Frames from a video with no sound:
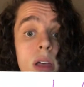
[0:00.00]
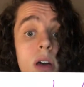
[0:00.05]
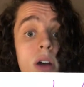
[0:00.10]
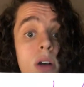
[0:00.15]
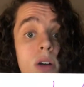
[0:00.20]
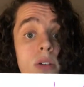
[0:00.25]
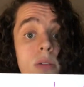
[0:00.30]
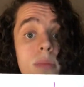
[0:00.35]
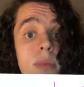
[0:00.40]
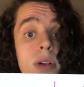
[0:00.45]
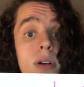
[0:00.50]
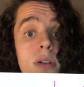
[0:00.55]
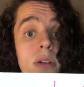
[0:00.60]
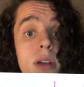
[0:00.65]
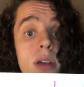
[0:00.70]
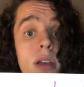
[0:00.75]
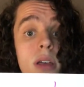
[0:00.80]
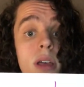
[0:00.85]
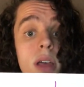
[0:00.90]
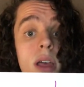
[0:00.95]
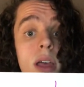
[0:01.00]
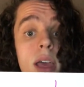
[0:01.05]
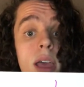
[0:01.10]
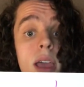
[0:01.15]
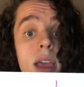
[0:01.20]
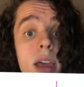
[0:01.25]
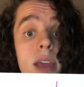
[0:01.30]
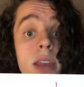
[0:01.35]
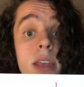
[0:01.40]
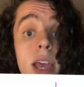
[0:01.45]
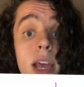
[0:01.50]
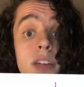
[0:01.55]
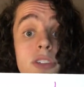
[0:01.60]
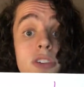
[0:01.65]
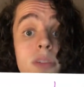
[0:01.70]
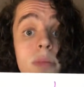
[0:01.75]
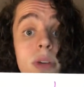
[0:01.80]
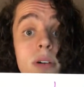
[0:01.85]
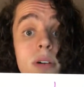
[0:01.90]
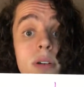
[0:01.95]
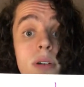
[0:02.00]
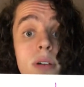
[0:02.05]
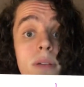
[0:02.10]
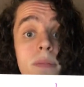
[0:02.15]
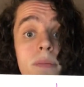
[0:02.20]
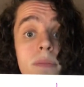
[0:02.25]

oat milk, and cashew milk.